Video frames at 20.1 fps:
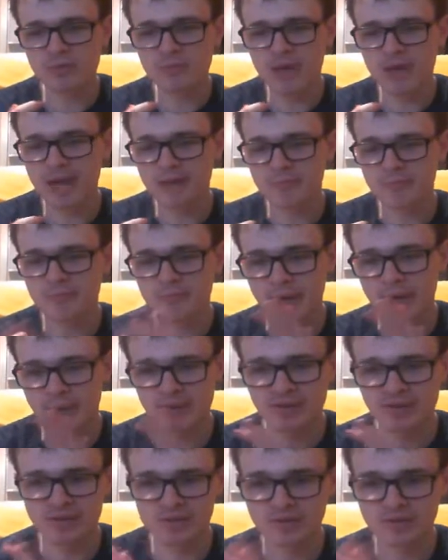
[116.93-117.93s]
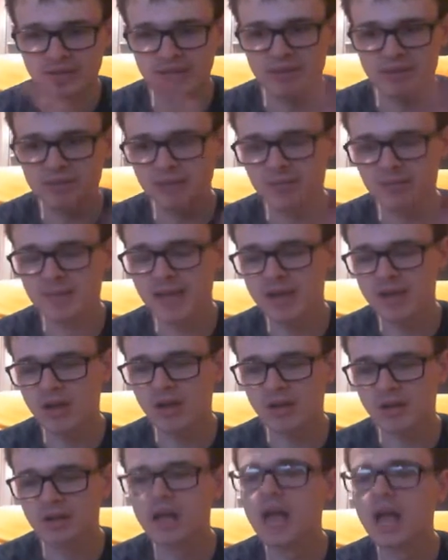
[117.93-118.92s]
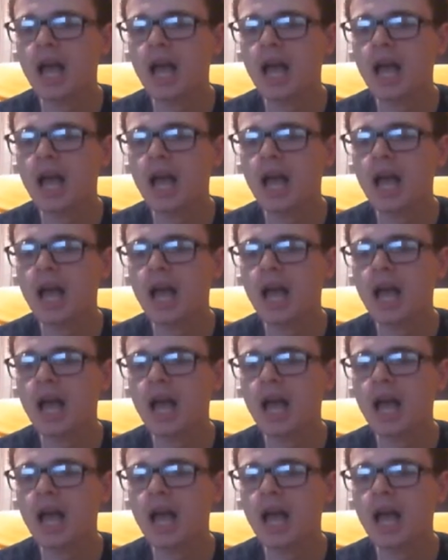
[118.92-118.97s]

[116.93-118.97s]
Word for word: my, by Microsoft, and then from then on,